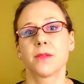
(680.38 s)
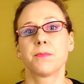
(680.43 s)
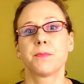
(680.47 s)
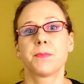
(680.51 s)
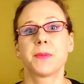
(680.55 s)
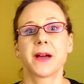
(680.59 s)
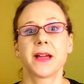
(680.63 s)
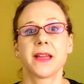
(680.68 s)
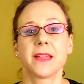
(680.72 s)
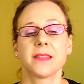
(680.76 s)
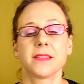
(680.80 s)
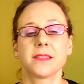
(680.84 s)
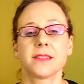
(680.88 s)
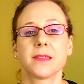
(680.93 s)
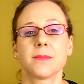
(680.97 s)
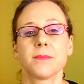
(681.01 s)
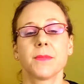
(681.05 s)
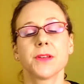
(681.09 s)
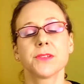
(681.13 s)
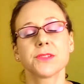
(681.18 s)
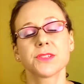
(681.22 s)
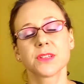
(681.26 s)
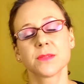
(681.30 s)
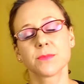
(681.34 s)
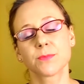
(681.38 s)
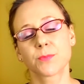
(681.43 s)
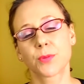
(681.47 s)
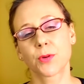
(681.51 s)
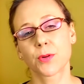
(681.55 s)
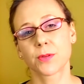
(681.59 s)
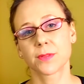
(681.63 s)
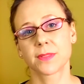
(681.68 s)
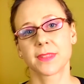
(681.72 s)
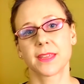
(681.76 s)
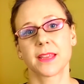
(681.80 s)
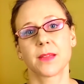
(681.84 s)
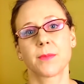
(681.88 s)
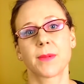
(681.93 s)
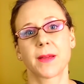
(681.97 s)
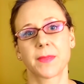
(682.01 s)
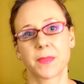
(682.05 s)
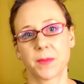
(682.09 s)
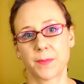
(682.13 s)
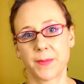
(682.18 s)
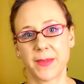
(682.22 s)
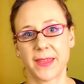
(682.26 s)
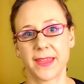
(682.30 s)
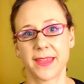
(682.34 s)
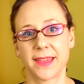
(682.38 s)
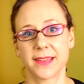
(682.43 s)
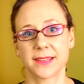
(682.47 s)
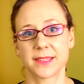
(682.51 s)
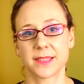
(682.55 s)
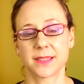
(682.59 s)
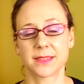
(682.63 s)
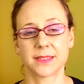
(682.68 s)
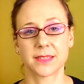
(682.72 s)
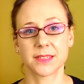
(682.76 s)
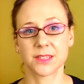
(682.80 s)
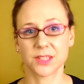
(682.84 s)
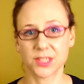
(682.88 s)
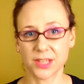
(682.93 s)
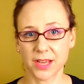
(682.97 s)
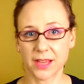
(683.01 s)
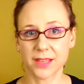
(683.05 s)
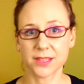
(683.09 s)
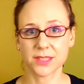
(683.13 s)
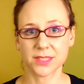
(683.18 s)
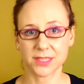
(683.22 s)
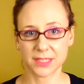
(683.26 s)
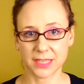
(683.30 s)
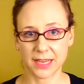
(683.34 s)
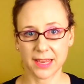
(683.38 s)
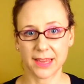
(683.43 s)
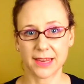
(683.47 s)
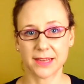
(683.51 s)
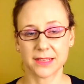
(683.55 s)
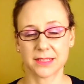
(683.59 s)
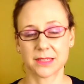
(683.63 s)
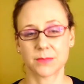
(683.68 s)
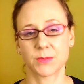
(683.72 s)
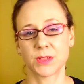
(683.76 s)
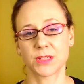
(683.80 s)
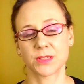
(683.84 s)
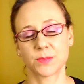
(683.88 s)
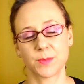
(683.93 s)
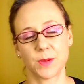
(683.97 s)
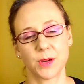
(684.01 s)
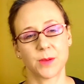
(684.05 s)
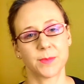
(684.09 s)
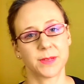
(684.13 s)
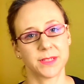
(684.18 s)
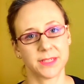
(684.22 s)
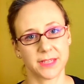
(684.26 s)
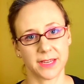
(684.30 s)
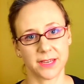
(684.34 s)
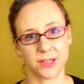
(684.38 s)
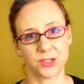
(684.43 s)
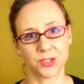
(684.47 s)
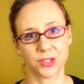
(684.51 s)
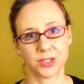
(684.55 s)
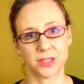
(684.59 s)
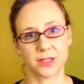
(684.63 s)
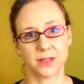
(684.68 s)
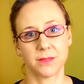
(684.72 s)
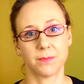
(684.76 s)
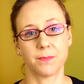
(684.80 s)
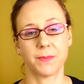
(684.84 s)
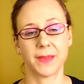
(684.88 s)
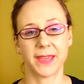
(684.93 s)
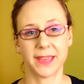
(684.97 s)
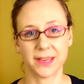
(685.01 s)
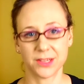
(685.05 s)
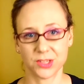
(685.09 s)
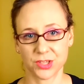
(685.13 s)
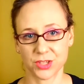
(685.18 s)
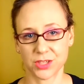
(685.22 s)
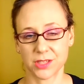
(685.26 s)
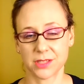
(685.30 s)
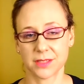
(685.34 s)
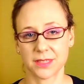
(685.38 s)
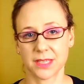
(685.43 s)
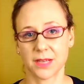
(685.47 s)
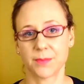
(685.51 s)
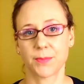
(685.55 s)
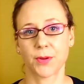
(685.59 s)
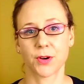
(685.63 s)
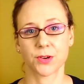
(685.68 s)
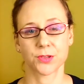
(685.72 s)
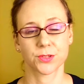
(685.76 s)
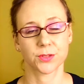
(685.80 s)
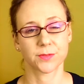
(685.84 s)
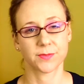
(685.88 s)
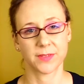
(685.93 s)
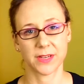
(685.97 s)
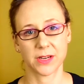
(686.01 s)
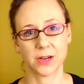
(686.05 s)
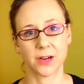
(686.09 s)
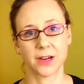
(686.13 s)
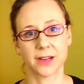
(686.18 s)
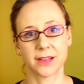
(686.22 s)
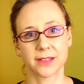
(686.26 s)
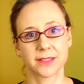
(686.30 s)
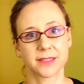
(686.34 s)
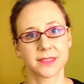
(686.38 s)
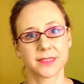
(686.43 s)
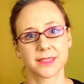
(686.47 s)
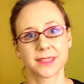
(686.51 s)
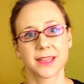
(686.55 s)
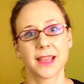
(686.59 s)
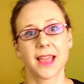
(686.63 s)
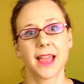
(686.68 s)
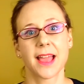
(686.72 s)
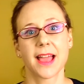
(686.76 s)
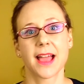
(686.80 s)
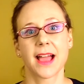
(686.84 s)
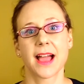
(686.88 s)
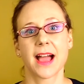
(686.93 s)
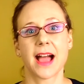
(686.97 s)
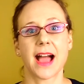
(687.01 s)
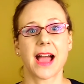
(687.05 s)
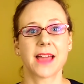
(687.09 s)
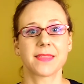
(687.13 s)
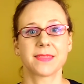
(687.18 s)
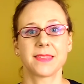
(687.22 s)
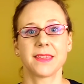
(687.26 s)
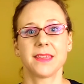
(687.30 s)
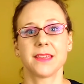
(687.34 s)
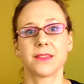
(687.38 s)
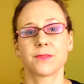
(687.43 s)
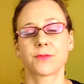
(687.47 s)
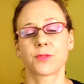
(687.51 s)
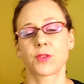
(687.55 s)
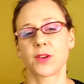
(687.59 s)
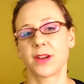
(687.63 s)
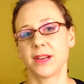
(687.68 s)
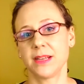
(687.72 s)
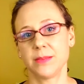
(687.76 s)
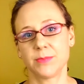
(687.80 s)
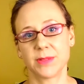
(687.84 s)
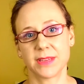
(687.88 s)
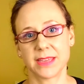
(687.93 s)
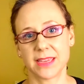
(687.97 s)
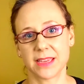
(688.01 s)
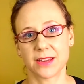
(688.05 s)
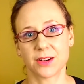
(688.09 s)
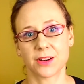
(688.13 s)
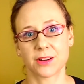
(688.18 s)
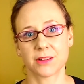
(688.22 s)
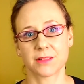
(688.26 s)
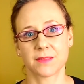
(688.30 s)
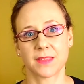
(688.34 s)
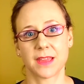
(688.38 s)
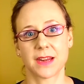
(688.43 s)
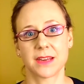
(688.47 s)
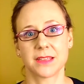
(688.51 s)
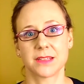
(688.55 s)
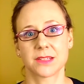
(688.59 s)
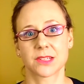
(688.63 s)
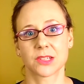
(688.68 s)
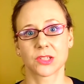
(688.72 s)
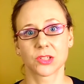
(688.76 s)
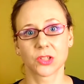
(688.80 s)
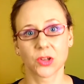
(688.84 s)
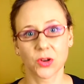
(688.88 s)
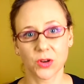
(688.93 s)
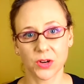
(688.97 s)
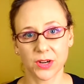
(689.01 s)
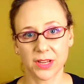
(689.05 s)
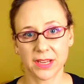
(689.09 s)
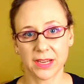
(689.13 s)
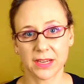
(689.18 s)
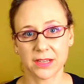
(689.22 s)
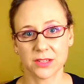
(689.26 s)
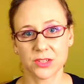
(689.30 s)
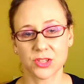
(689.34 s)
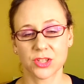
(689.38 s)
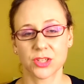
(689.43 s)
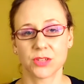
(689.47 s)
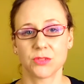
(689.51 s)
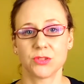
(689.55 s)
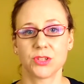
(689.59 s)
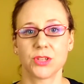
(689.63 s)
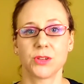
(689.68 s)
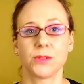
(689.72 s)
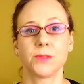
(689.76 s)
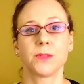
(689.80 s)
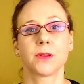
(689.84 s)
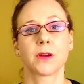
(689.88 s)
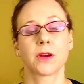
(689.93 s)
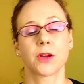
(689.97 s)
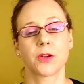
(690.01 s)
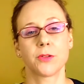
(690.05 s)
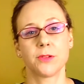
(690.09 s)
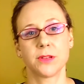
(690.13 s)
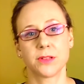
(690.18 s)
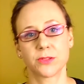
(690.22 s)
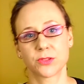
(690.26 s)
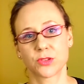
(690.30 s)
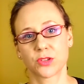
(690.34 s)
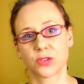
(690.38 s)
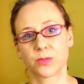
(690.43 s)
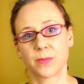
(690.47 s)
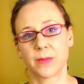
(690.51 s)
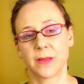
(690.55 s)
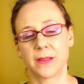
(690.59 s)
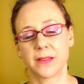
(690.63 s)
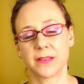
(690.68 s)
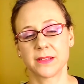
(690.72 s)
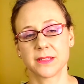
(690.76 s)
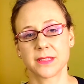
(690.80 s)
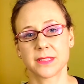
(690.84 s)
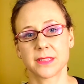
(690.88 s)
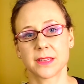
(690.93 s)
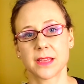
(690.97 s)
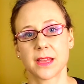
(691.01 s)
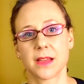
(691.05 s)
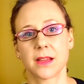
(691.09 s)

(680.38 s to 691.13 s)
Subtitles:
But the most important thing about the pegs is it does take some experimentation, patience, and perseverance. I think for any beginner that is learning to tune their own instrument,